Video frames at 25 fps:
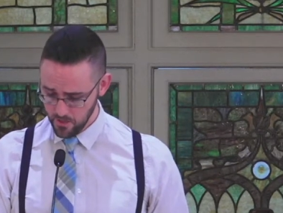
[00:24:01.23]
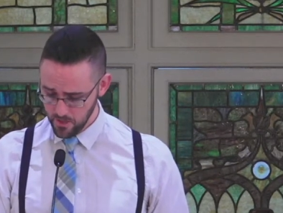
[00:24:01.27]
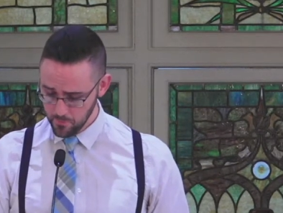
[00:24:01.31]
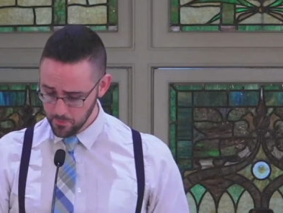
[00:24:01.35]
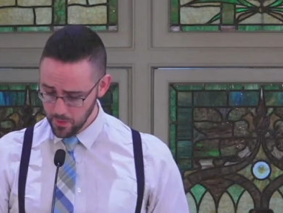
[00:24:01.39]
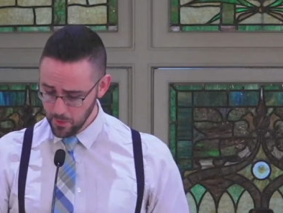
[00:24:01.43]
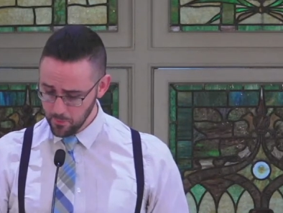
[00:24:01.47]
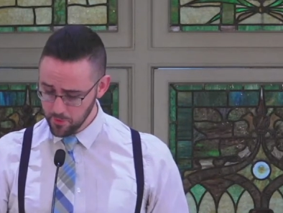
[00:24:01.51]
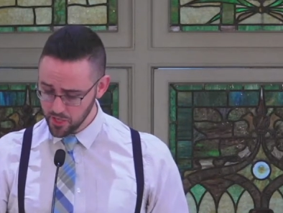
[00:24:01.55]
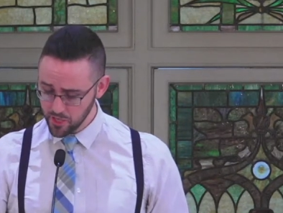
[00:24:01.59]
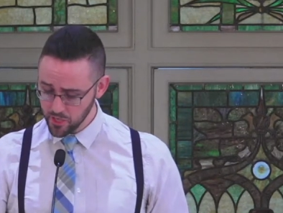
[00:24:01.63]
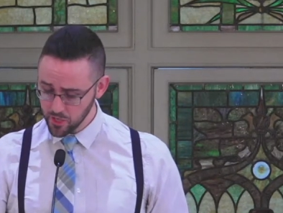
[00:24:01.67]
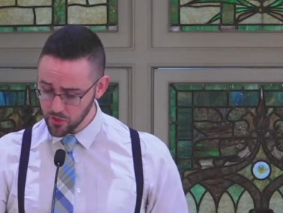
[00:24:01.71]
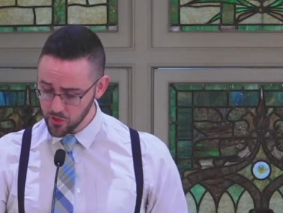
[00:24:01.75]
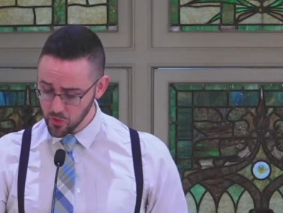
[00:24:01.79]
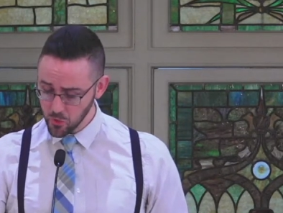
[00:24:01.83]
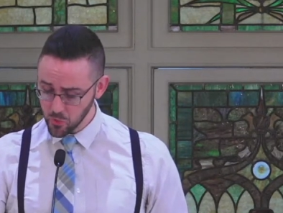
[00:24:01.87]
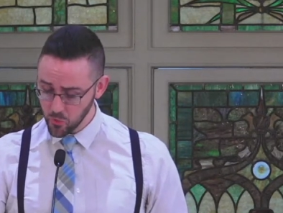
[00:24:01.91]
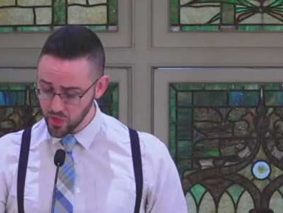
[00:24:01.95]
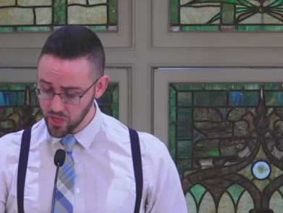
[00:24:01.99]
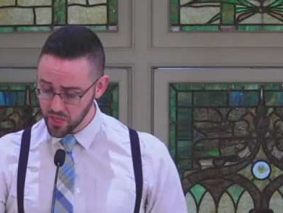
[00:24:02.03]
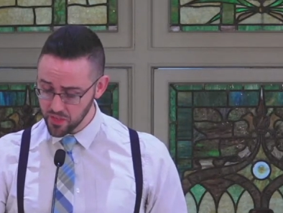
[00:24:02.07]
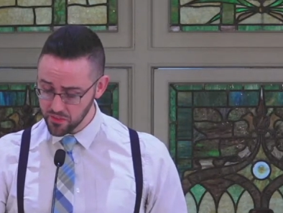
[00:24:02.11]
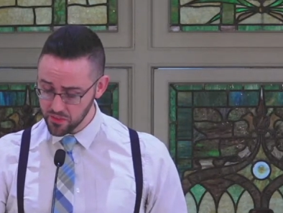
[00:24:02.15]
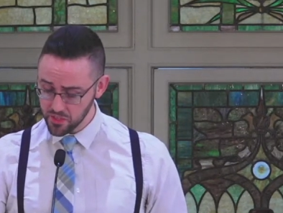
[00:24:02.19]
Maybe another
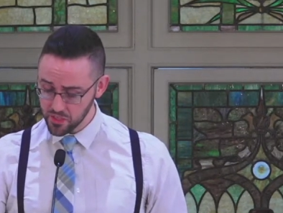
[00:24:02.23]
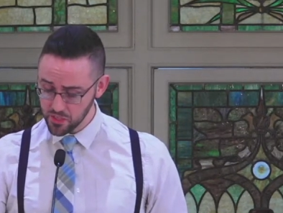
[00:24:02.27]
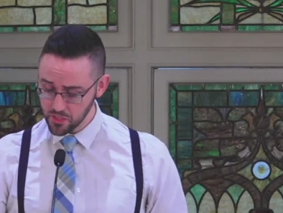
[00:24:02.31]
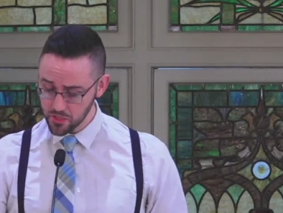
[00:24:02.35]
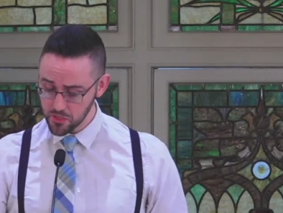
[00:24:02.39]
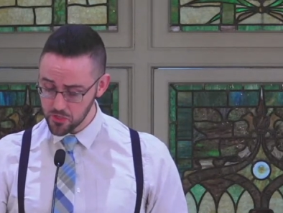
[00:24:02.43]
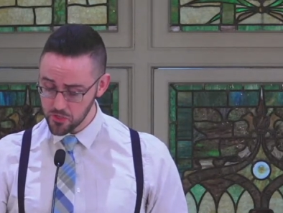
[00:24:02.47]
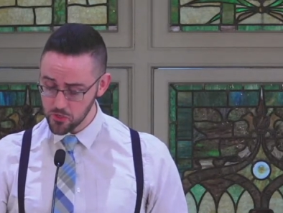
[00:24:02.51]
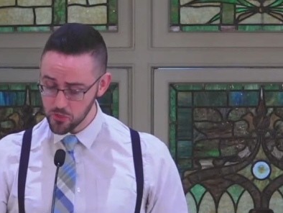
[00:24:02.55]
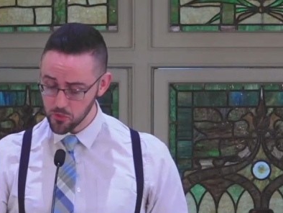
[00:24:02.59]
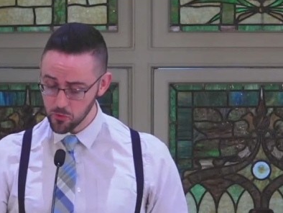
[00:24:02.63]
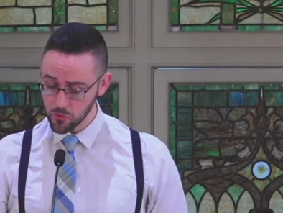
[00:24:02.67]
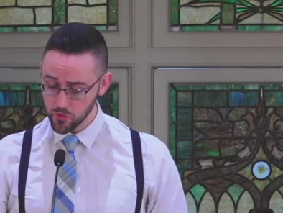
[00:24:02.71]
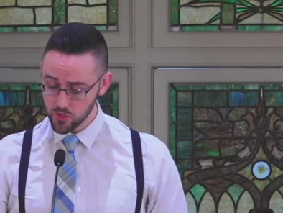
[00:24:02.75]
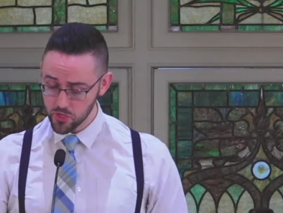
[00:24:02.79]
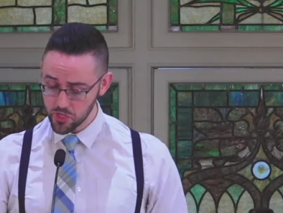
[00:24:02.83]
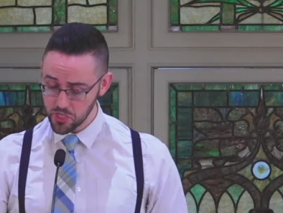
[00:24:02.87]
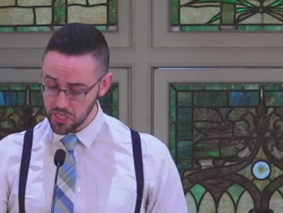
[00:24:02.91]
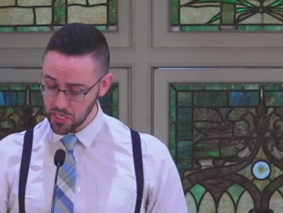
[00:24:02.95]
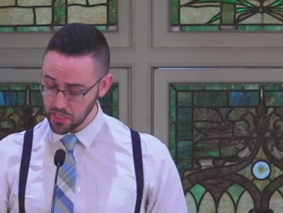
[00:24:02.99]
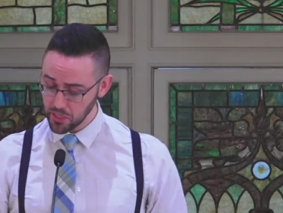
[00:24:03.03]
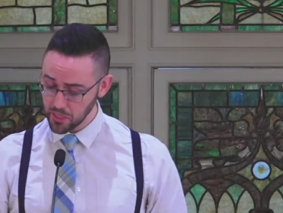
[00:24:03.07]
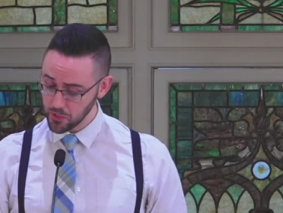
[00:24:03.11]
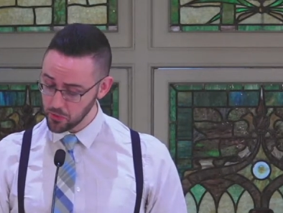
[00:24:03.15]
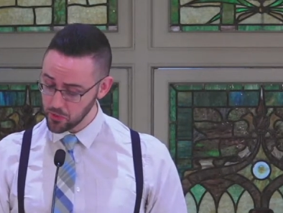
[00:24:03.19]
way that consumer
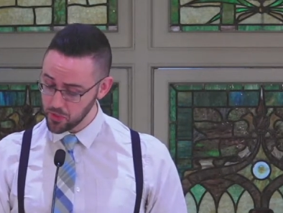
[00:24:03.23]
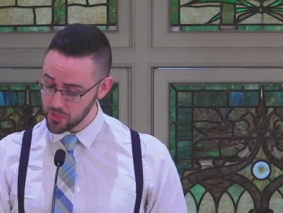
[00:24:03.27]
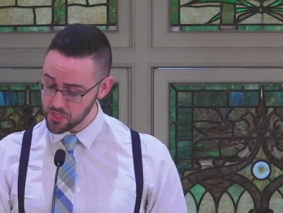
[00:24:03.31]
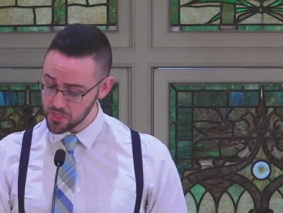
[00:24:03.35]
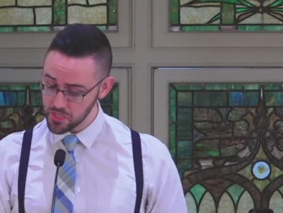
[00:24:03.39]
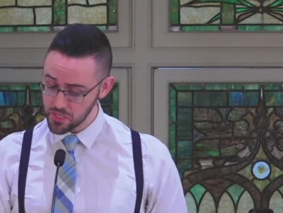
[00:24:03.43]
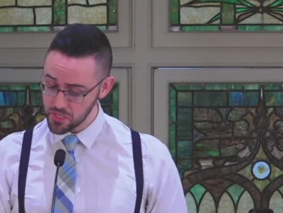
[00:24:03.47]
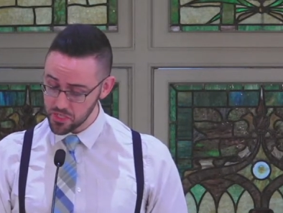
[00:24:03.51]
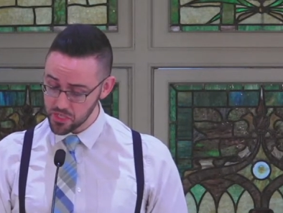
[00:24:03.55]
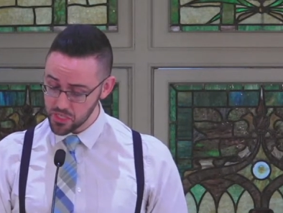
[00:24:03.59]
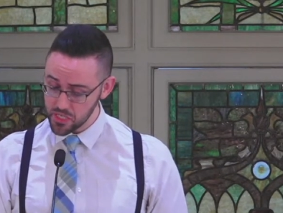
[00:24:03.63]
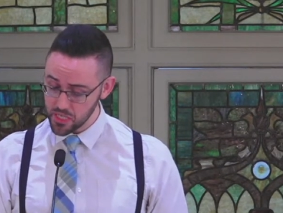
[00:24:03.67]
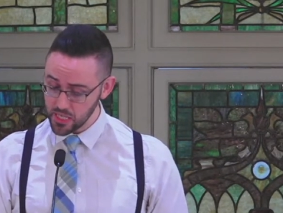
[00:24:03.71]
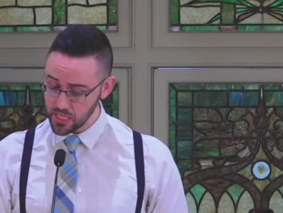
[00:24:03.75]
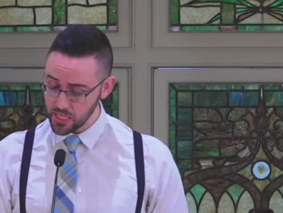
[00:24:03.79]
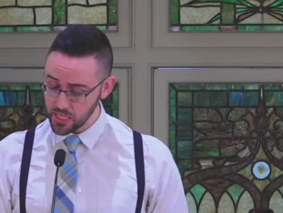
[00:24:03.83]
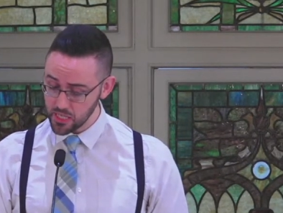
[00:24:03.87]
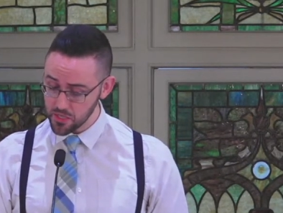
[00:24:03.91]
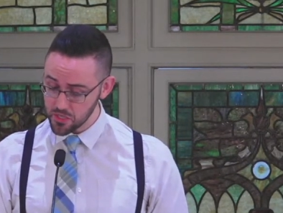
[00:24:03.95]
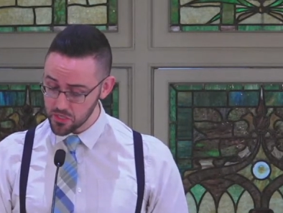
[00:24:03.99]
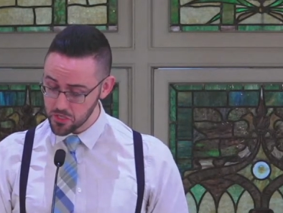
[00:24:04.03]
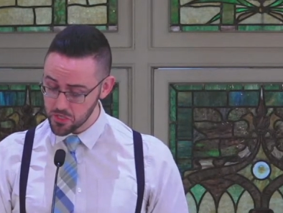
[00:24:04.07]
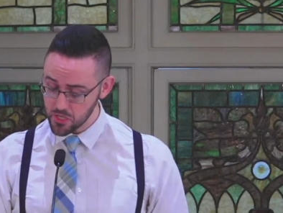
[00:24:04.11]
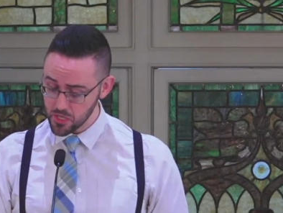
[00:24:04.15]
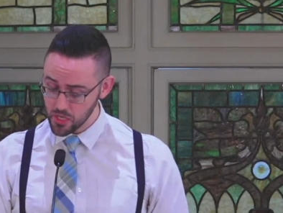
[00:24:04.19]
shallowness is seen
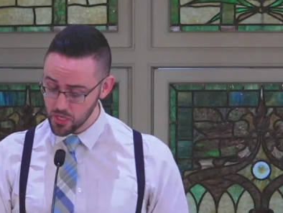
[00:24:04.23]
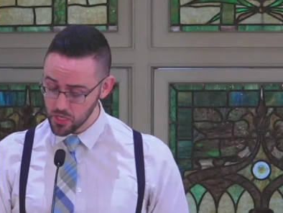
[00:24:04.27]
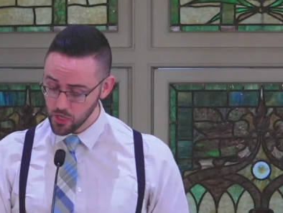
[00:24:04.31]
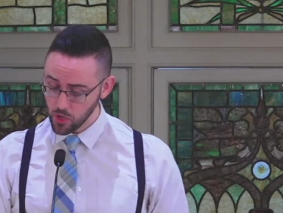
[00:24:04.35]
is